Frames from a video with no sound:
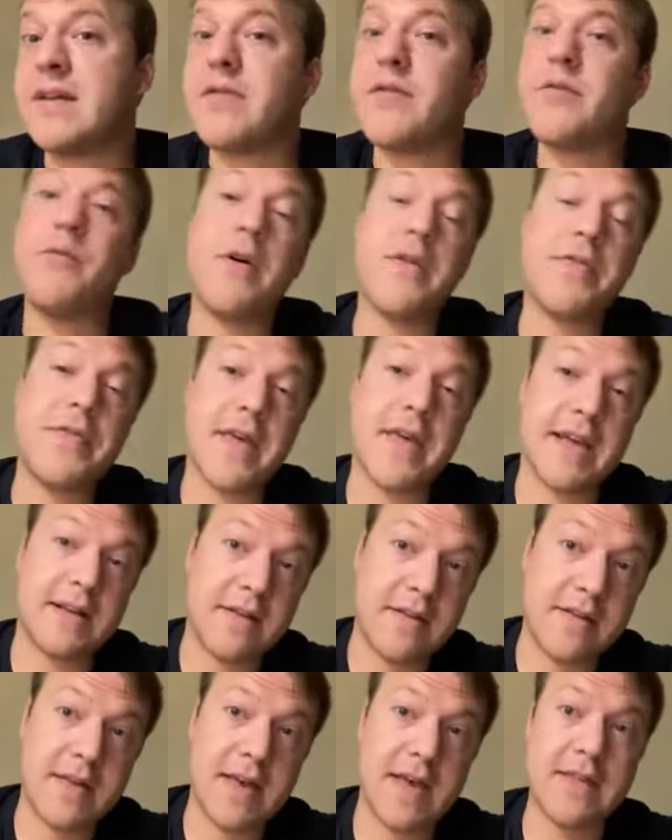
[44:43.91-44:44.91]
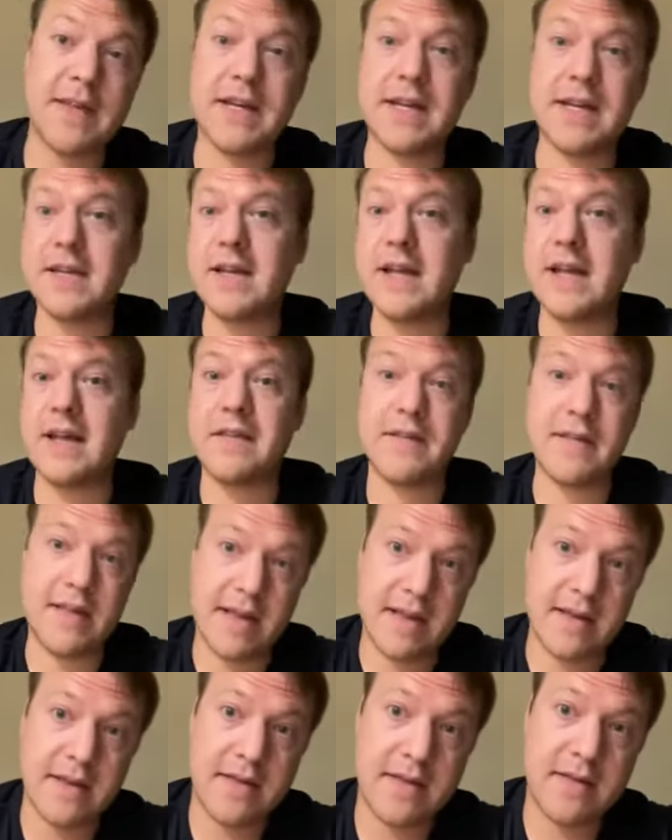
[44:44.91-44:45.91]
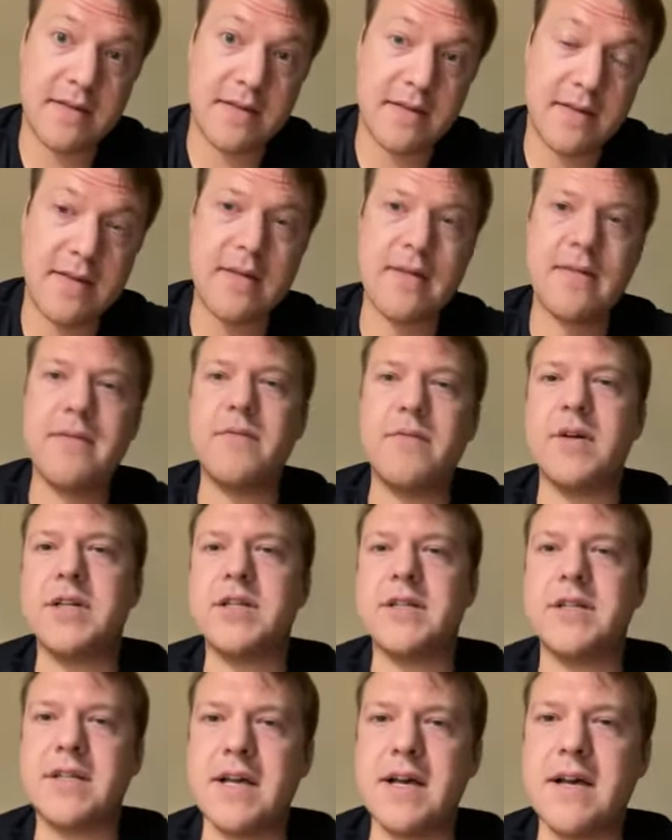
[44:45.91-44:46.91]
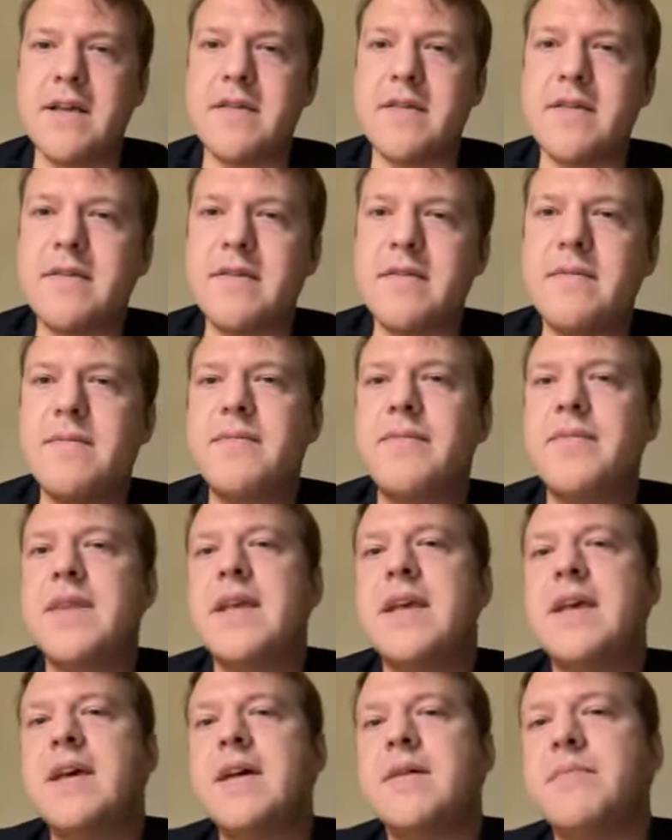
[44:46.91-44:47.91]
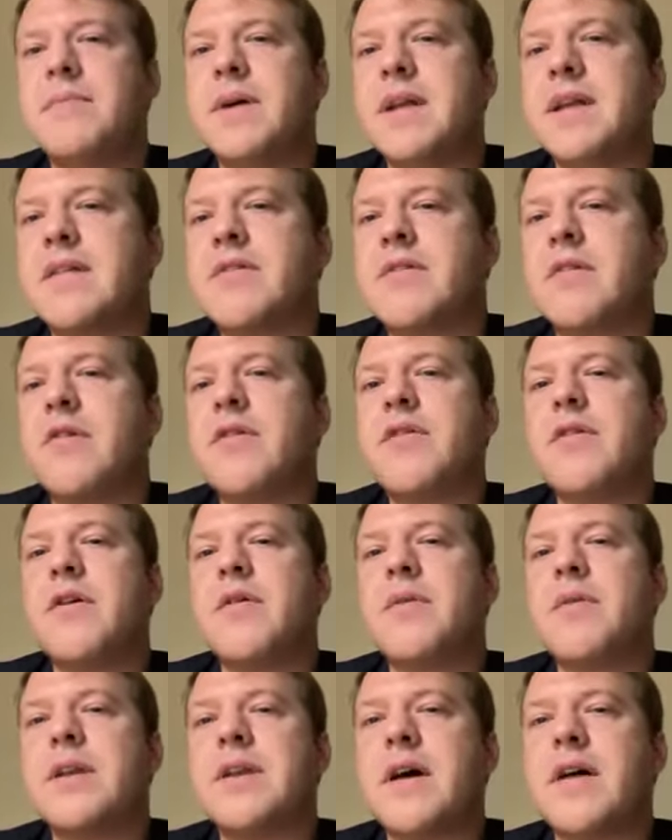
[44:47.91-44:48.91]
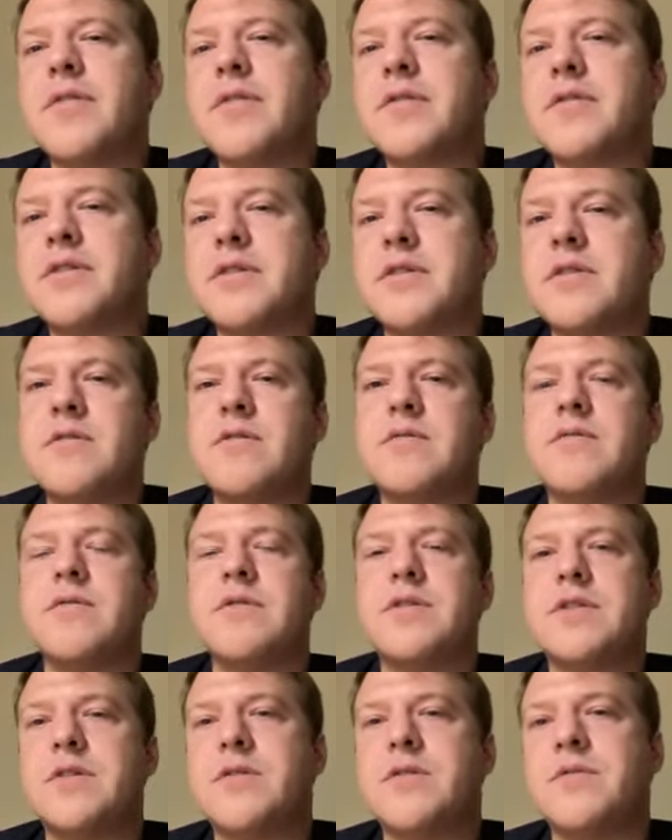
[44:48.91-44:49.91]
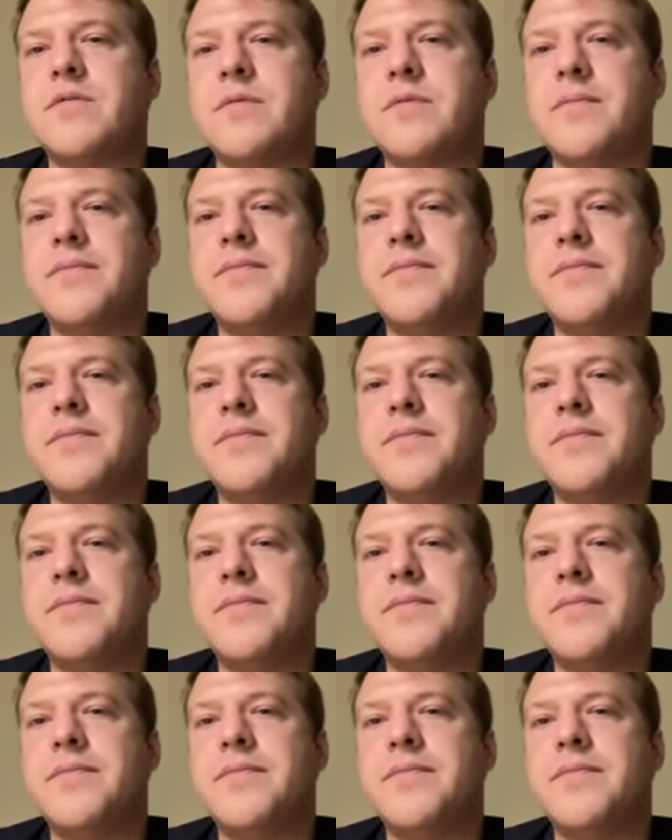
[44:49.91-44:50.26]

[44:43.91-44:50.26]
It's one thing to say that it exists, which it does, but it's also another to